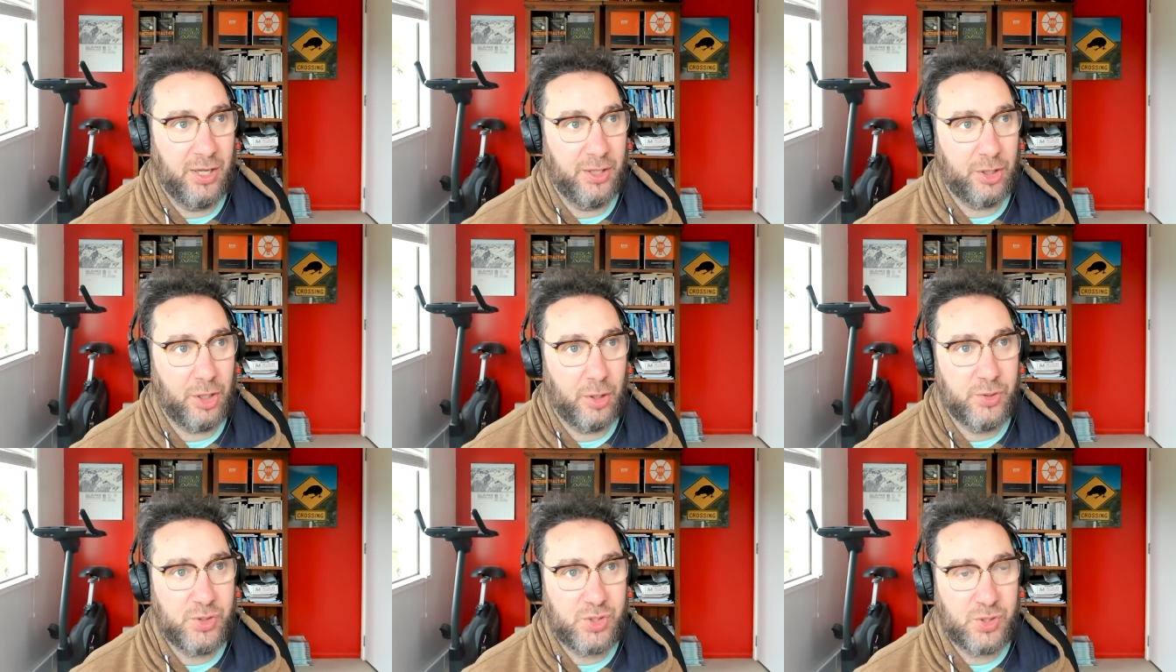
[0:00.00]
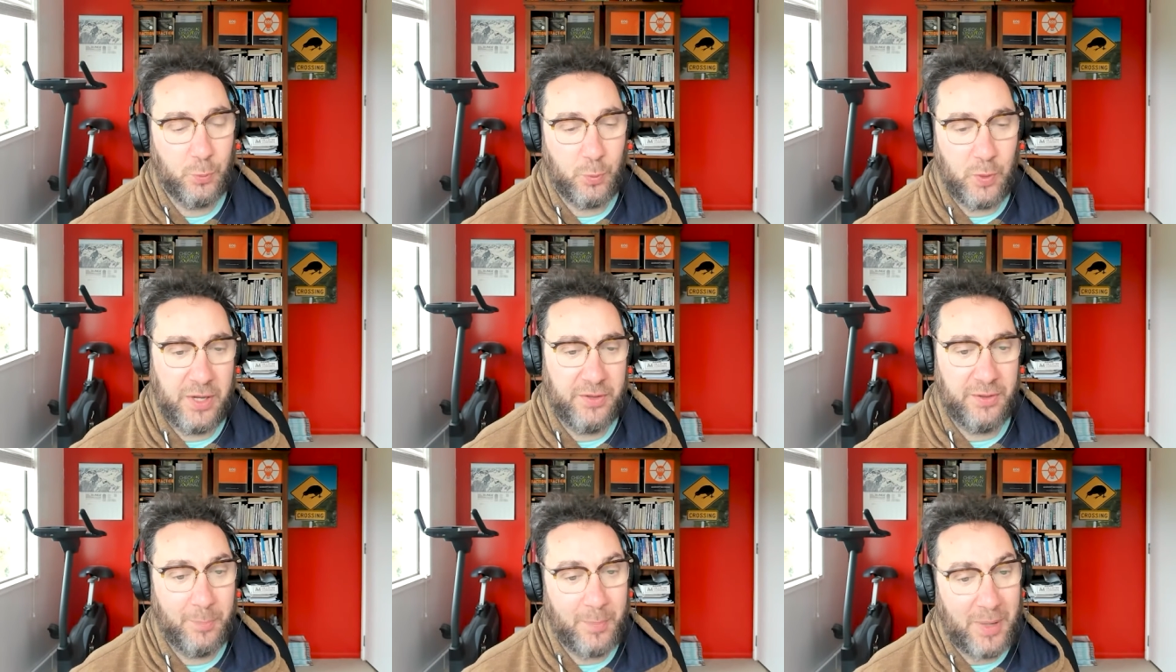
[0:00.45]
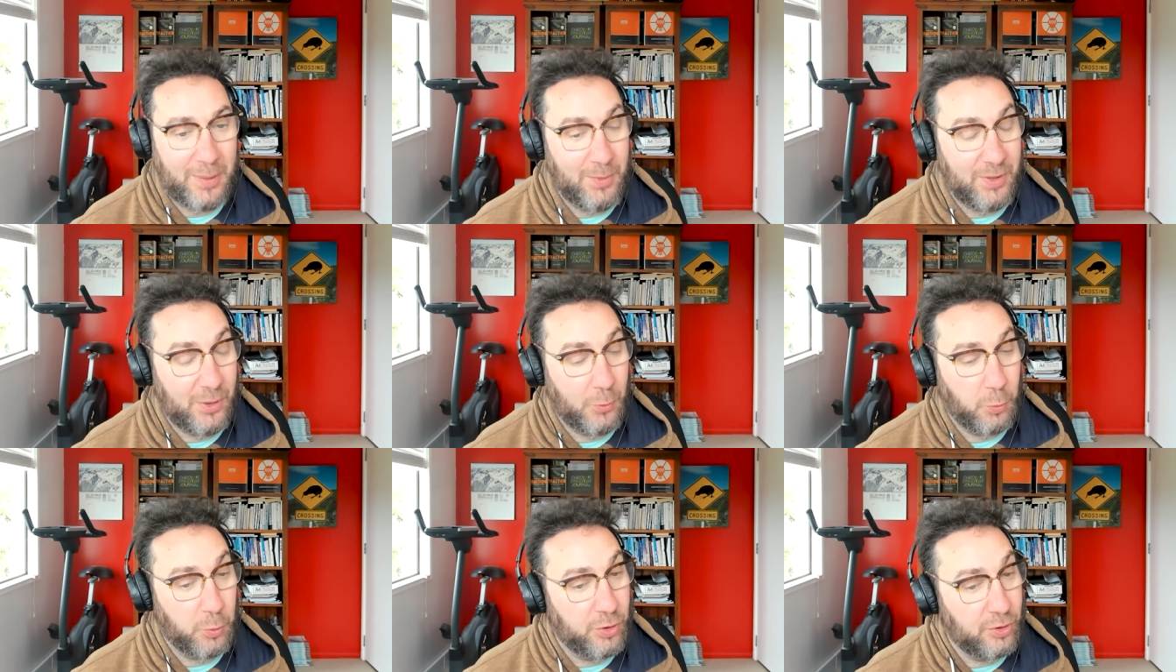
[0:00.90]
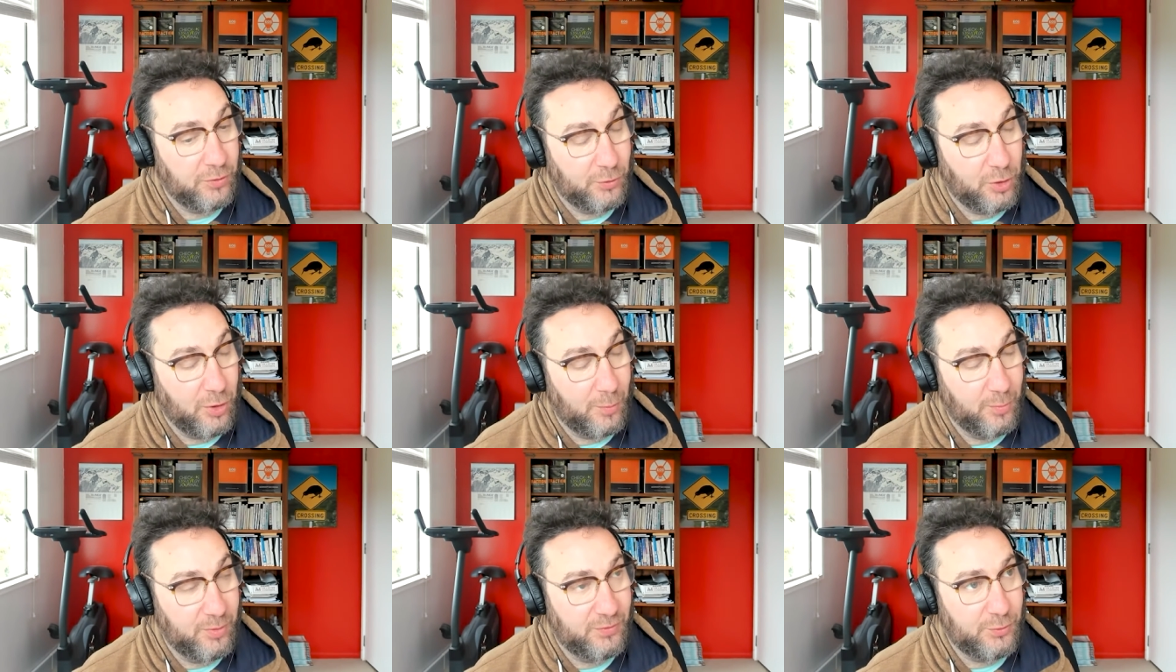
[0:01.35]
go somewhere that maybe they wouldn't have
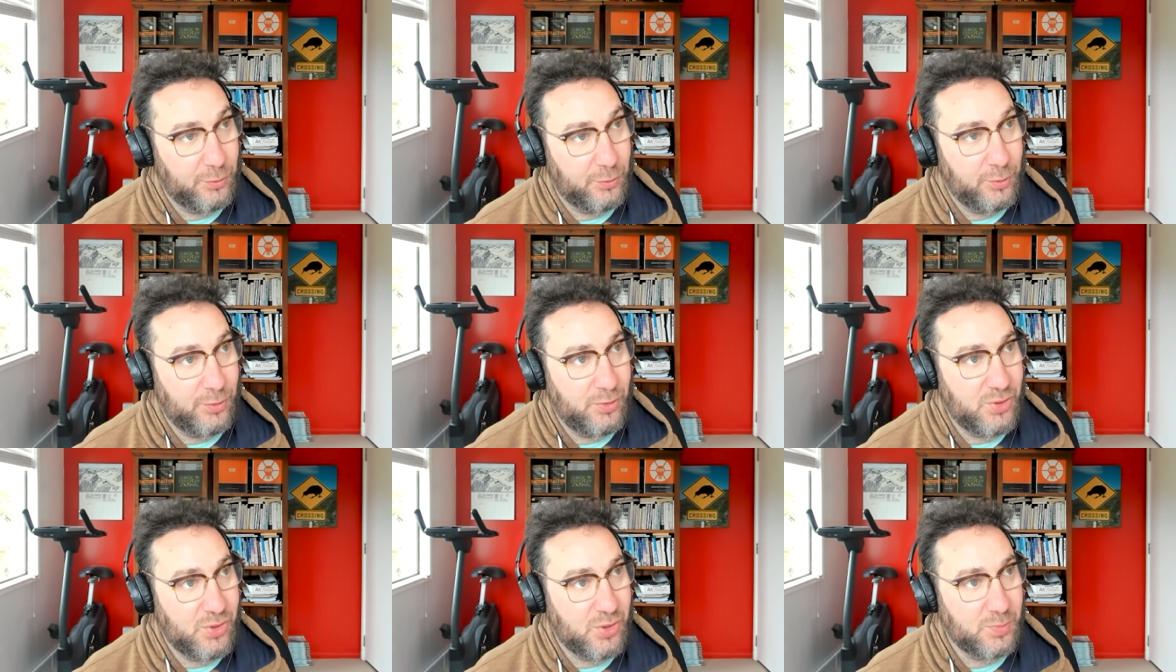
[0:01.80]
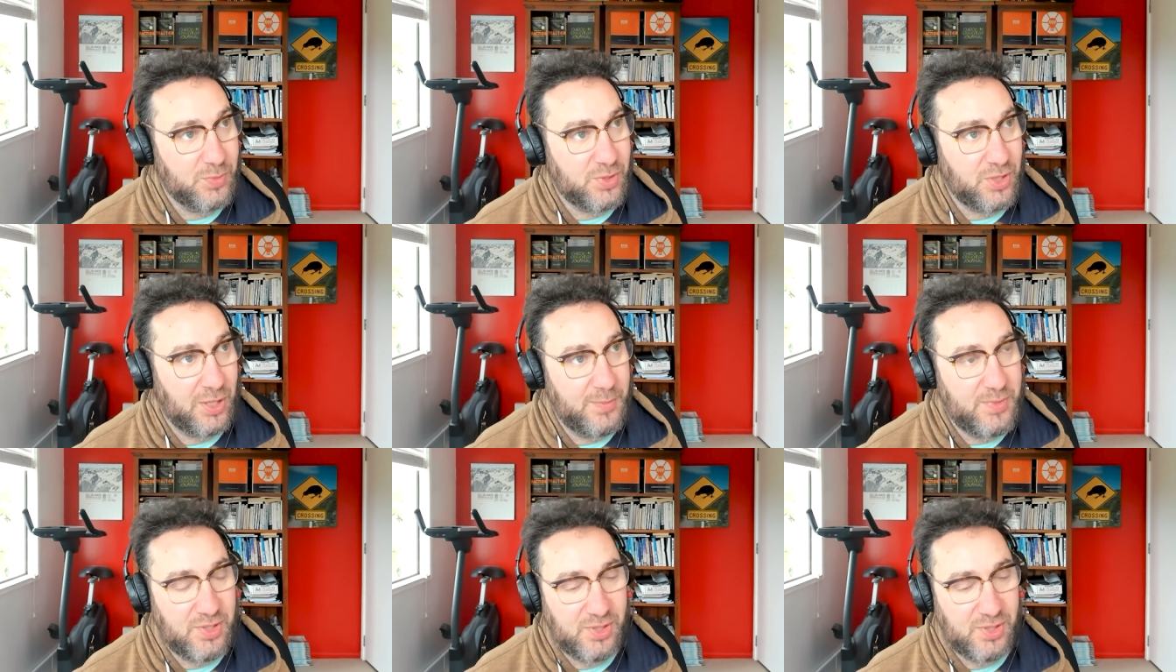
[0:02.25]
gone before. Sometimes